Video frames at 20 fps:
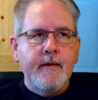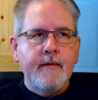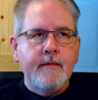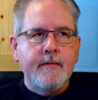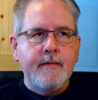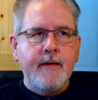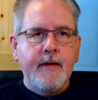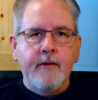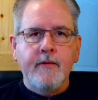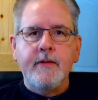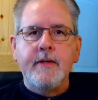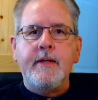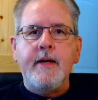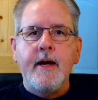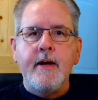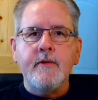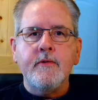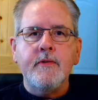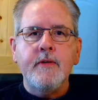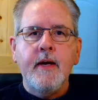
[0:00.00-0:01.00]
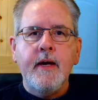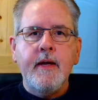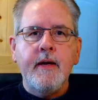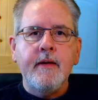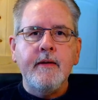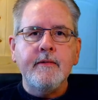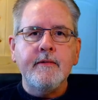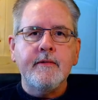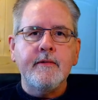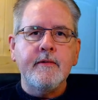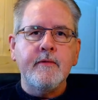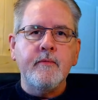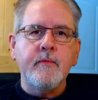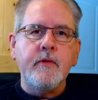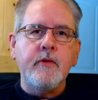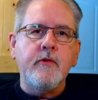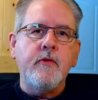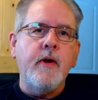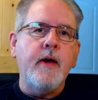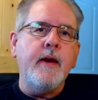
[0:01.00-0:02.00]
The only downside is that when
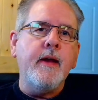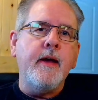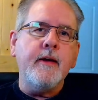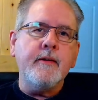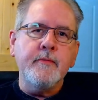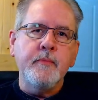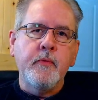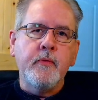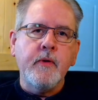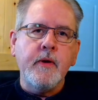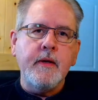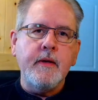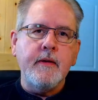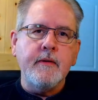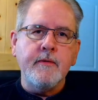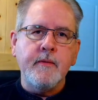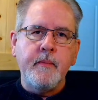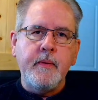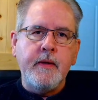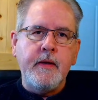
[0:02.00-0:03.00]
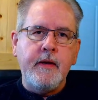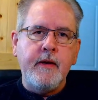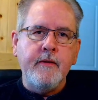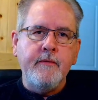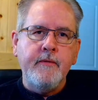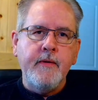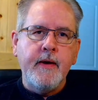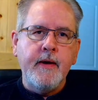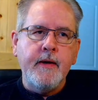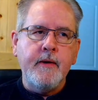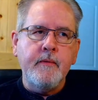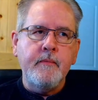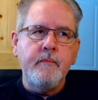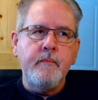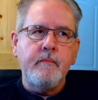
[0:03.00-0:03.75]
you try to export it as a PDF file,